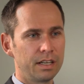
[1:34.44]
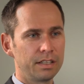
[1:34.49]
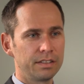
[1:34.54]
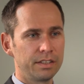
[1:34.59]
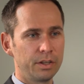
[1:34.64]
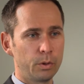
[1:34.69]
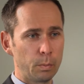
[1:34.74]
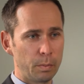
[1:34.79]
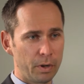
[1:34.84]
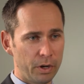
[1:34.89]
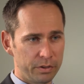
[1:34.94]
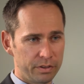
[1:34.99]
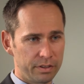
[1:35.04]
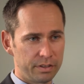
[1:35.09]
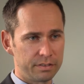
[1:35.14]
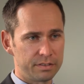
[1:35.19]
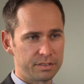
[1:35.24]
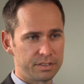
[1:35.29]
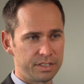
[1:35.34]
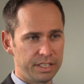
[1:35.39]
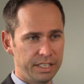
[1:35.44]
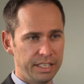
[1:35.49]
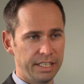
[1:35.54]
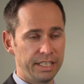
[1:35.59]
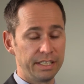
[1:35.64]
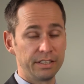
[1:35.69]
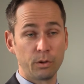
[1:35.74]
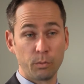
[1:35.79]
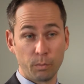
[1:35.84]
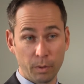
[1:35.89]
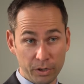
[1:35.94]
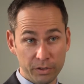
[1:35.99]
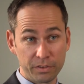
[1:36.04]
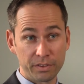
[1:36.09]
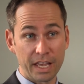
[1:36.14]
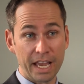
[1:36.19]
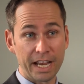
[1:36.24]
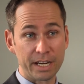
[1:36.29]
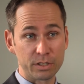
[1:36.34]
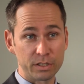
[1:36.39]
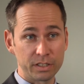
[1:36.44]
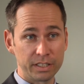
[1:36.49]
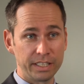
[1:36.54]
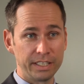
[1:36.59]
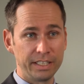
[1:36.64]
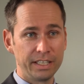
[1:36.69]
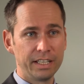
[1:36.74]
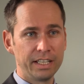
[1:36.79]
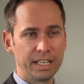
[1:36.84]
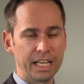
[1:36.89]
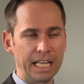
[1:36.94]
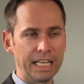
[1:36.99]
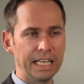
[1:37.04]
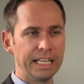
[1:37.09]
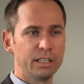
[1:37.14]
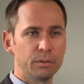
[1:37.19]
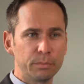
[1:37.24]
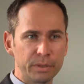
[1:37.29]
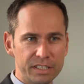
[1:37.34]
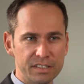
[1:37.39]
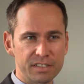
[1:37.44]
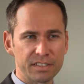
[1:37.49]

They were both sitting here, they were both actually a little bit